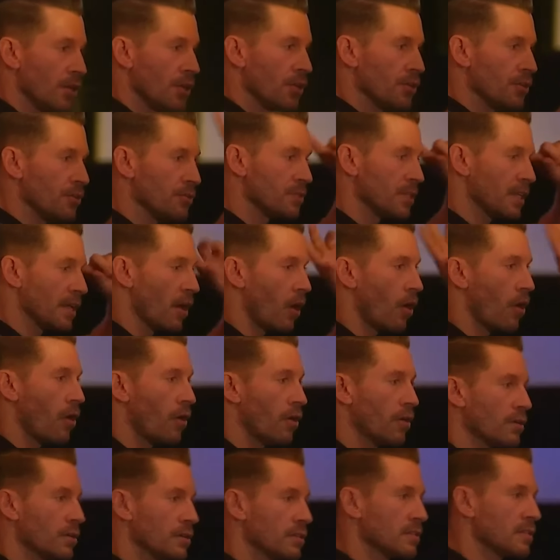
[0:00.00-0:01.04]
You see,
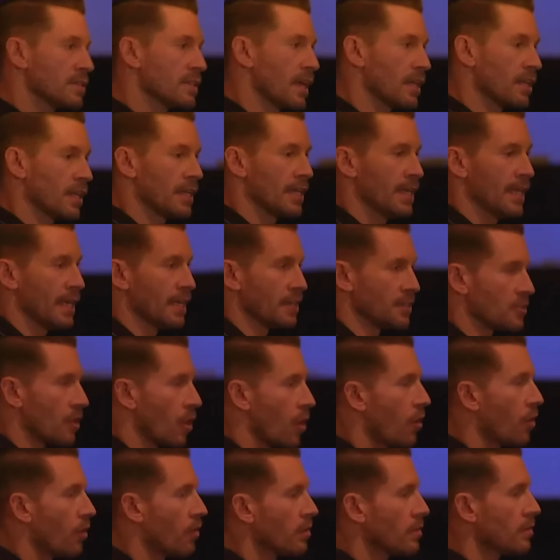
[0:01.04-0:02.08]
all selling is,
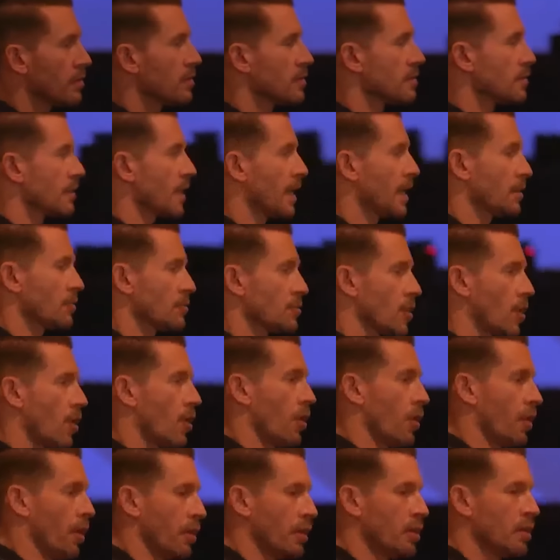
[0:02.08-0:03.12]
all sales
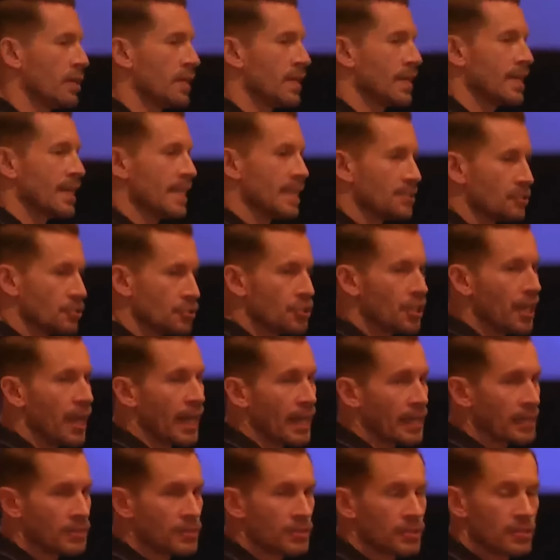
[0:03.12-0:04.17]
are, is
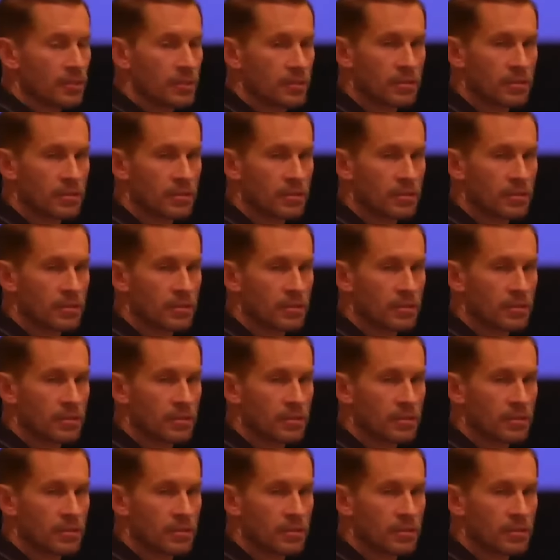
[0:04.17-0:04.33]
change.